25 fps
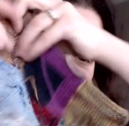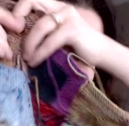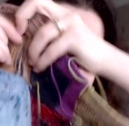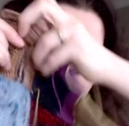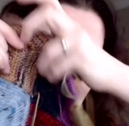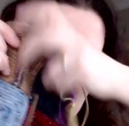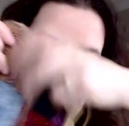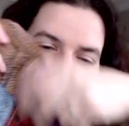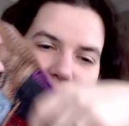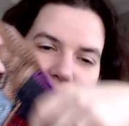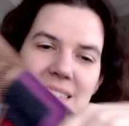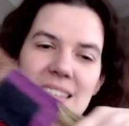
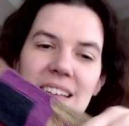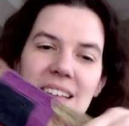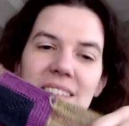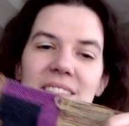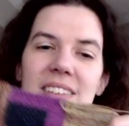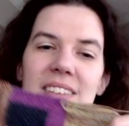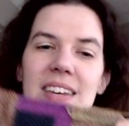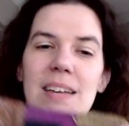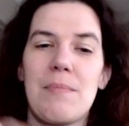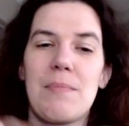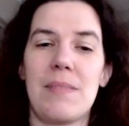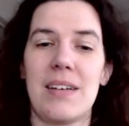told myself
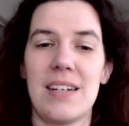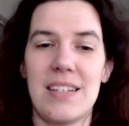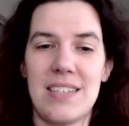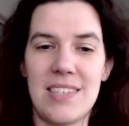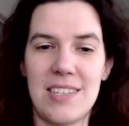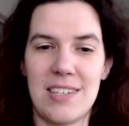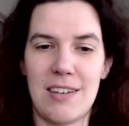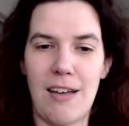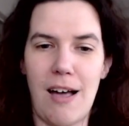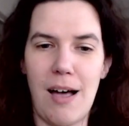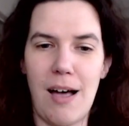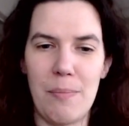that I'm going to
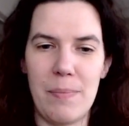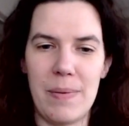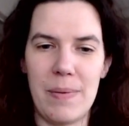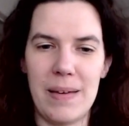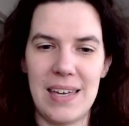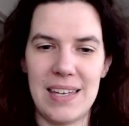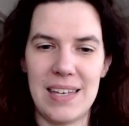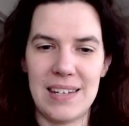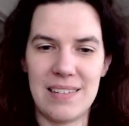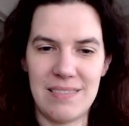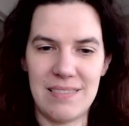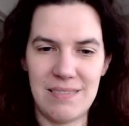stop
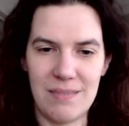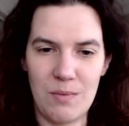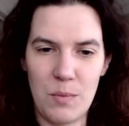and